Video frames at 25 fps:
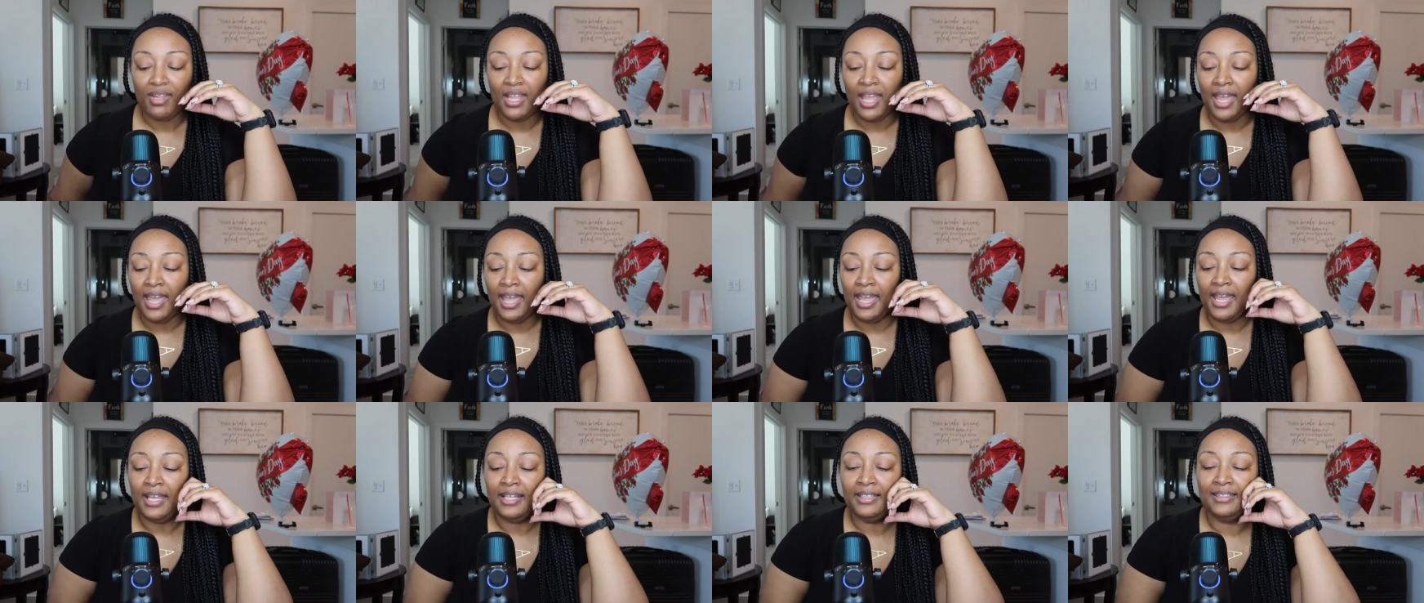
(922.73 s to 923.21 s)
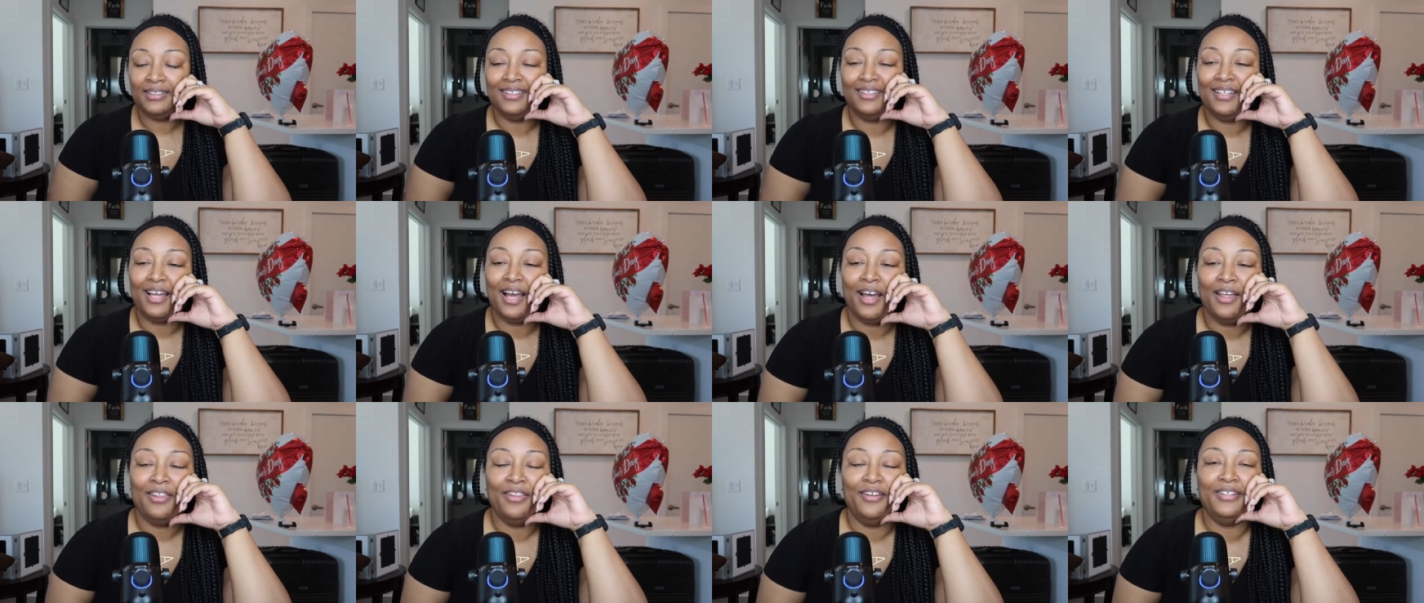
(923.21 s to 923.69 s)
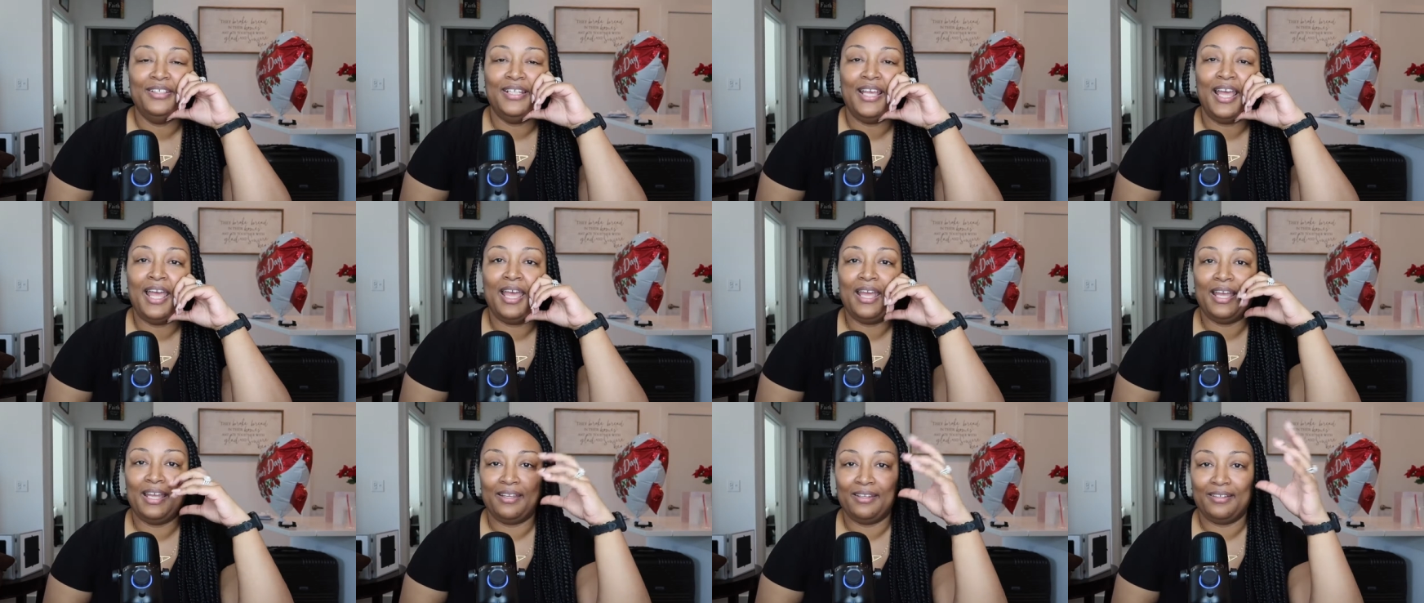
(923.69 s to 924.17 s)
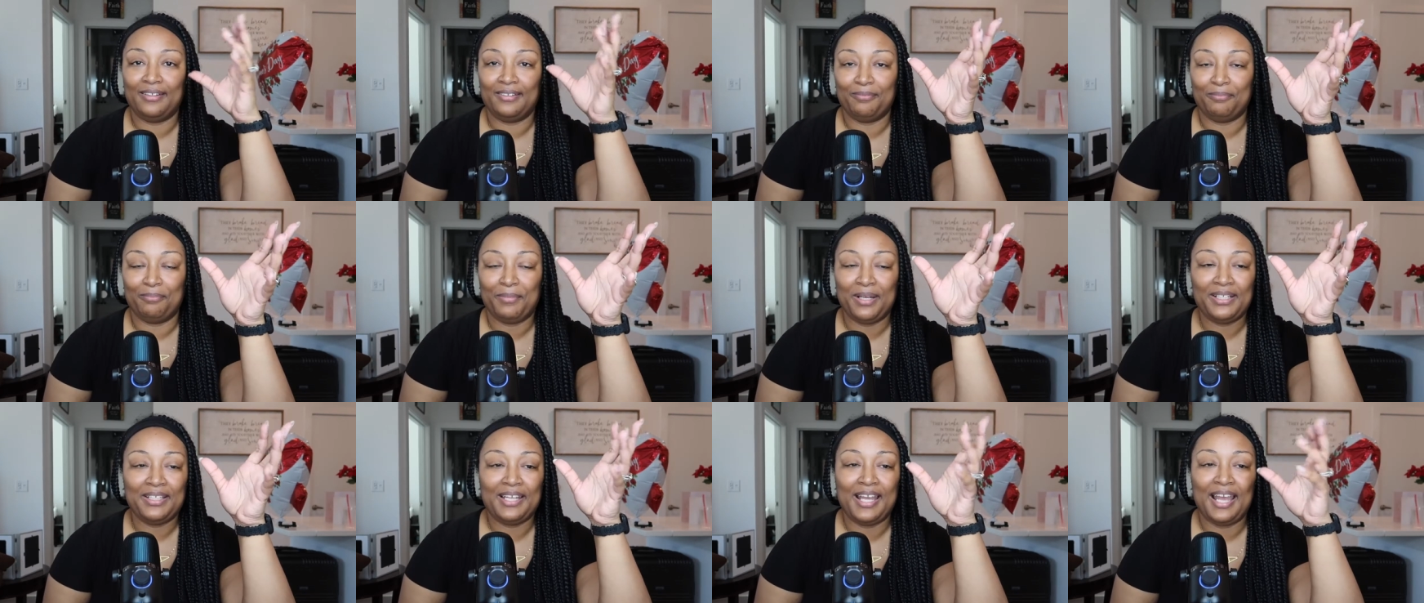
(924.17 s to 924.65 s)
and the other day
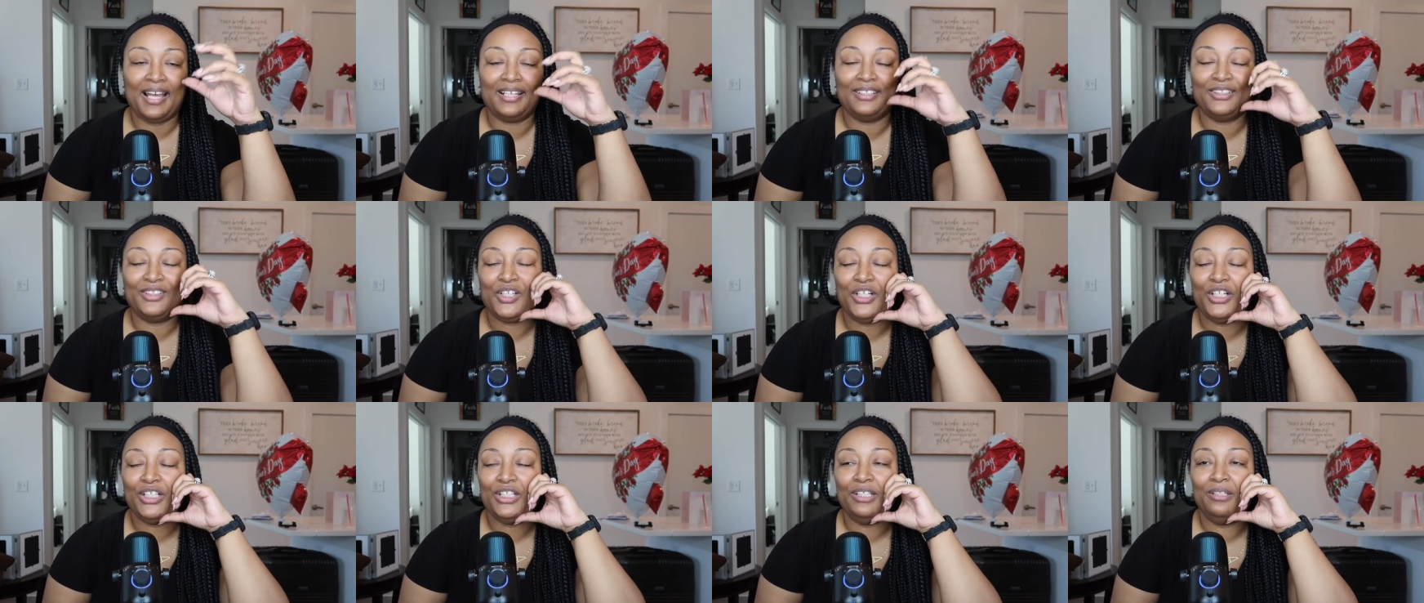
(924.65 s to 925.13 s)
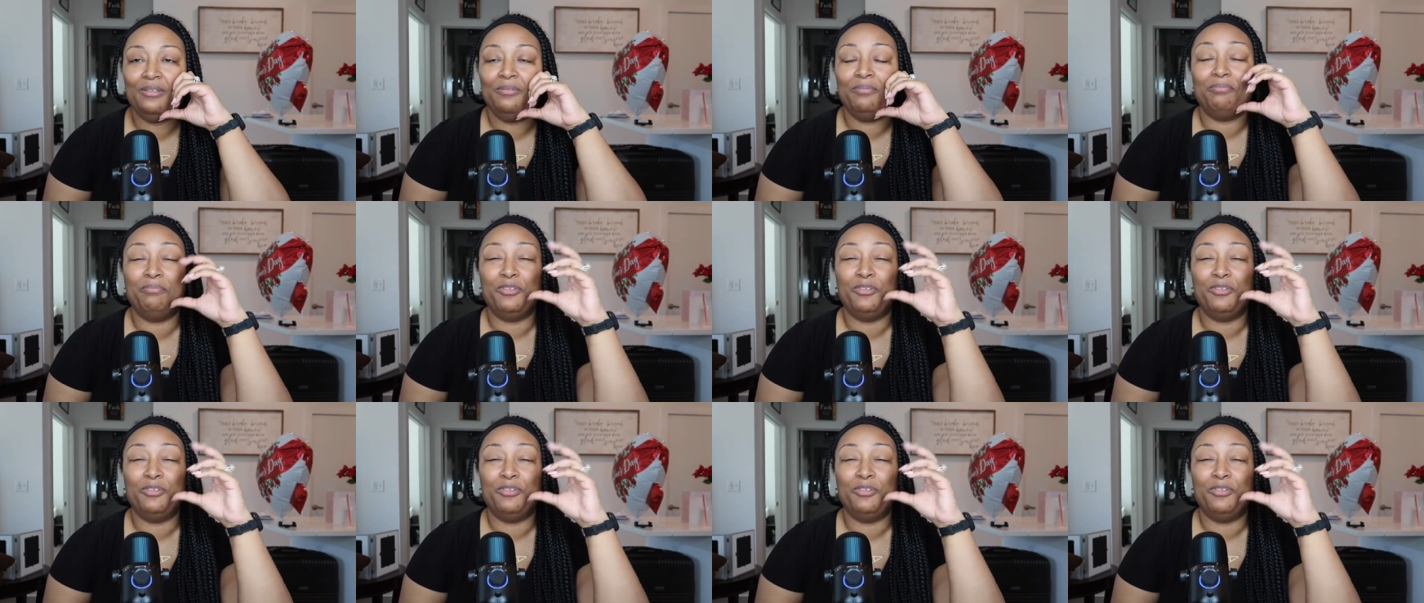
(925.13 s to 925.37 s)
monday i started